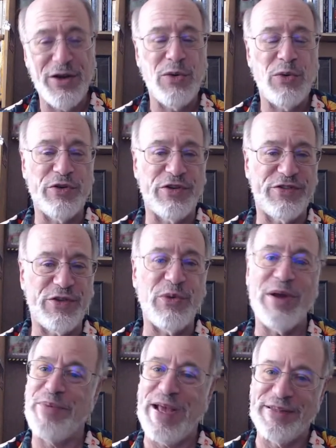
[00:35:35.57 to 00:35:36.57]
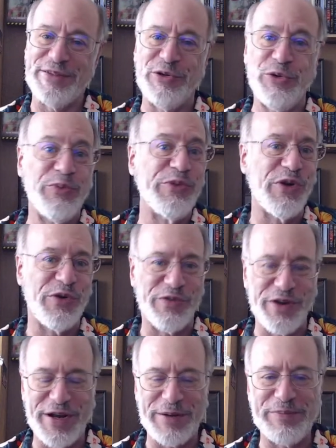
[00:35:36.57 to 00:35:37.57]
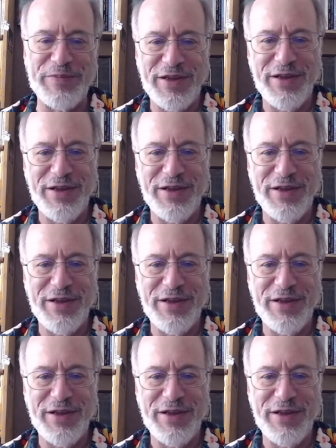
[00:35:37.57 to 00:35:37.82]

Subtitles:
or just the way Penn loomed over him,